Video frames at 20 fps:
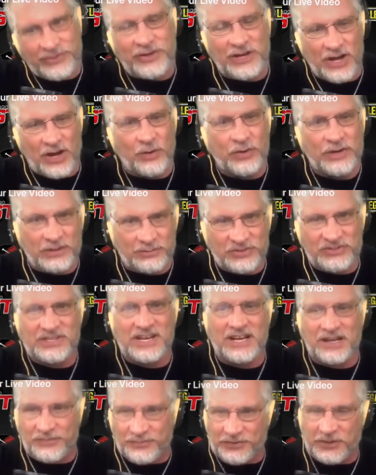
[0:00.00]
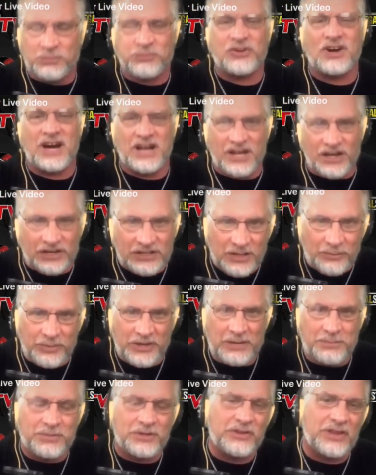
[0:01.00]
you know, himself, the product, the
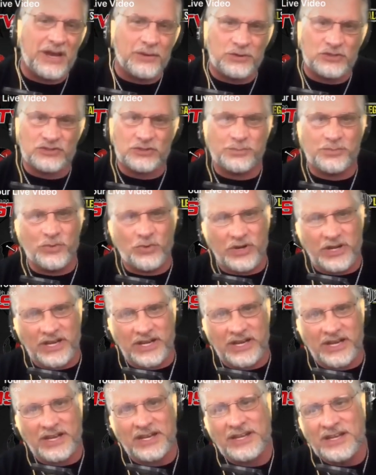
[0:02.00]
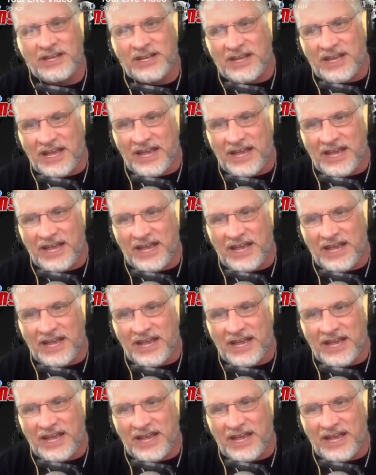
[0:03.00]
people that were supporting it,